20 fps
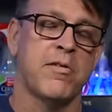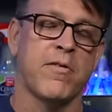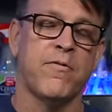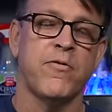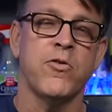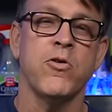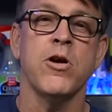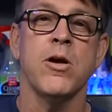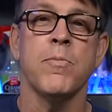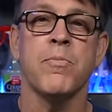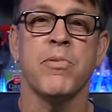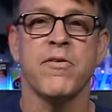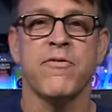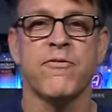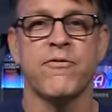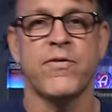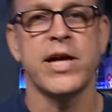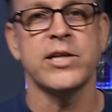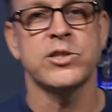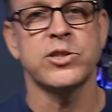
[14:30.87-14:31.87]
If you're a
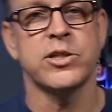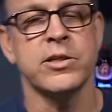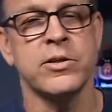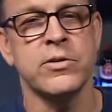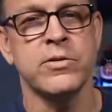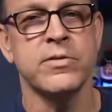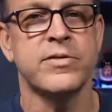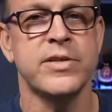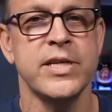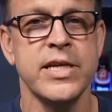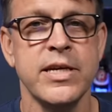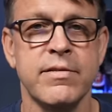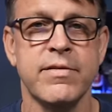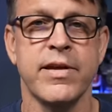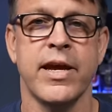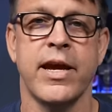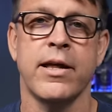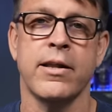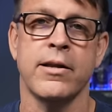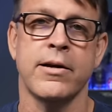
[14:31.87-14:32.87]
professional
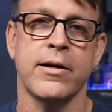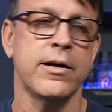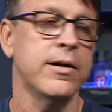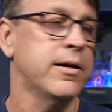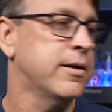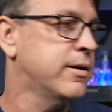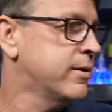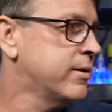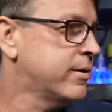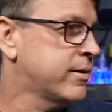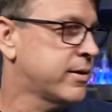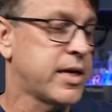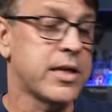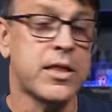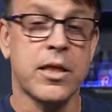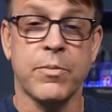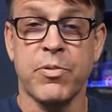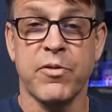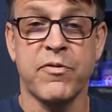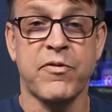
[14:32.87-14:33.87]
detailer, Get
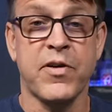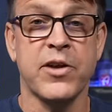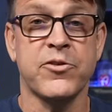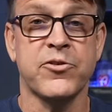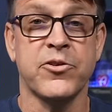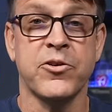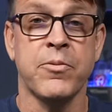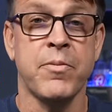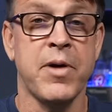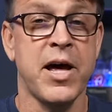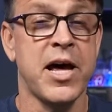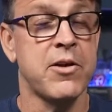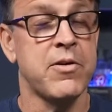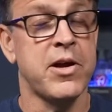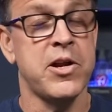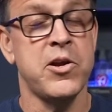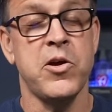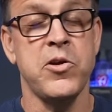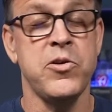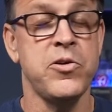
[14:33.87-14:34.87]
the professional model.
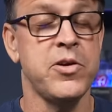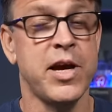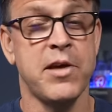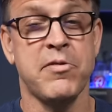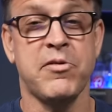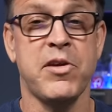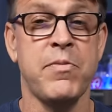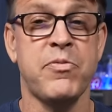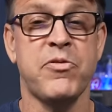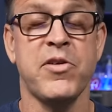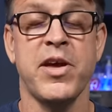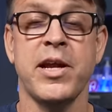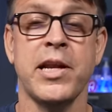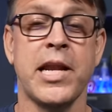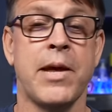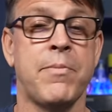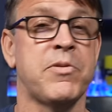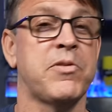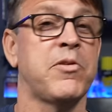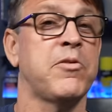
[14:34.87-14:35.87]
I know you guys keep saying
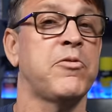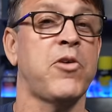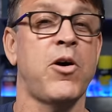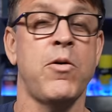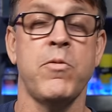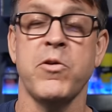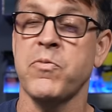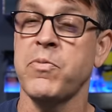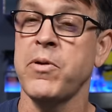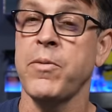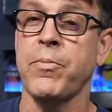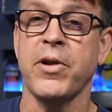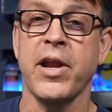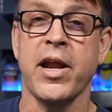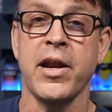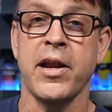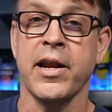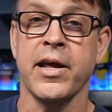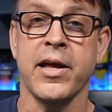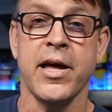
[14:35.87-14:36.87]
that, but there's always people
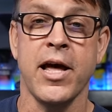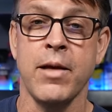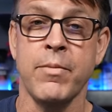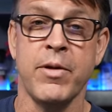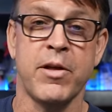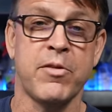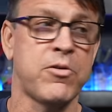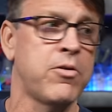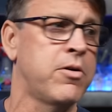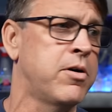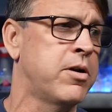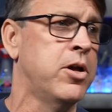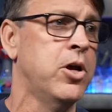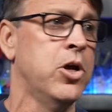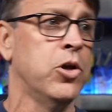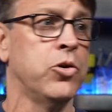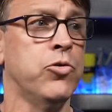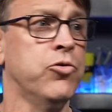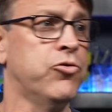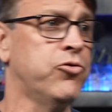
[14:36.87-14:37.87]
down in the comments going,
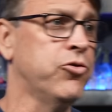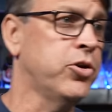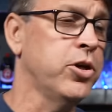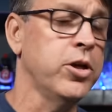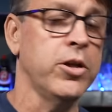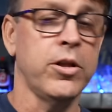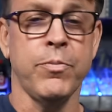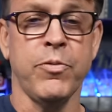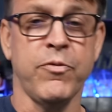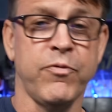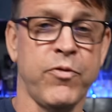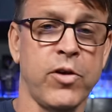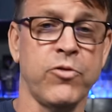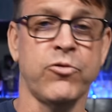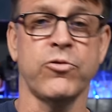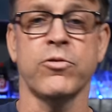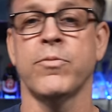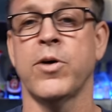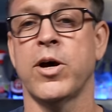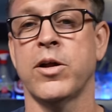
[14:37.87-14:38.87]
you should get the
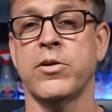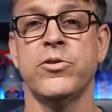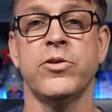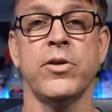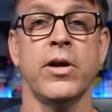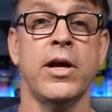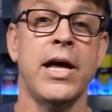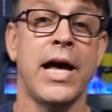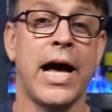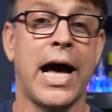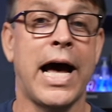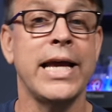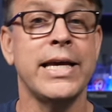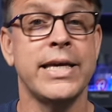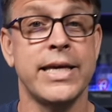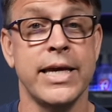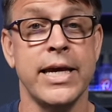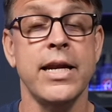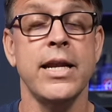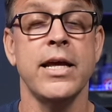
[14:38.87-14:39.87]
professional model. You should. I
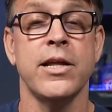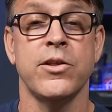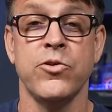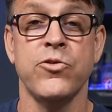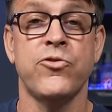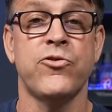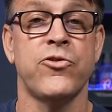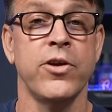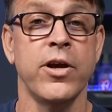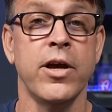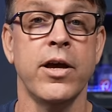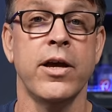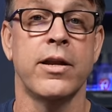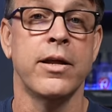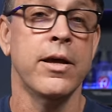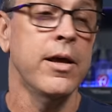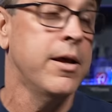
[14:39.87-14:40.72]
get it, you should.